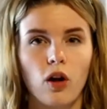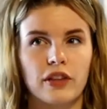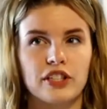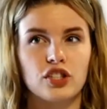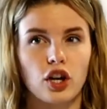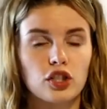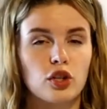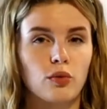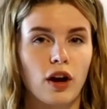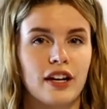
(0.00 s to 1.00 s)
they start
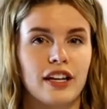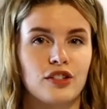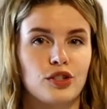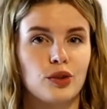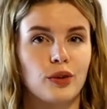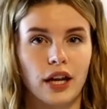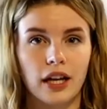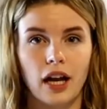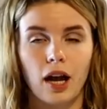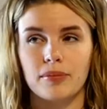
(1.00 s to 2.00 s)
to run into
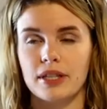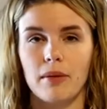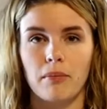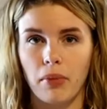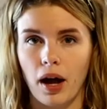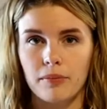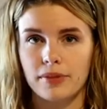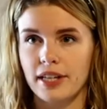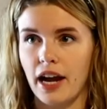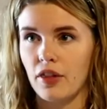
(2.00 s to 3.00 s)
hiccups and
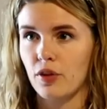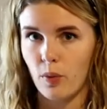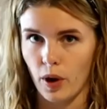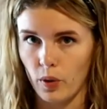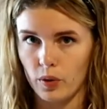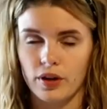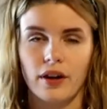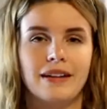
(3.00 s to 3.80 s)
bumps down the road.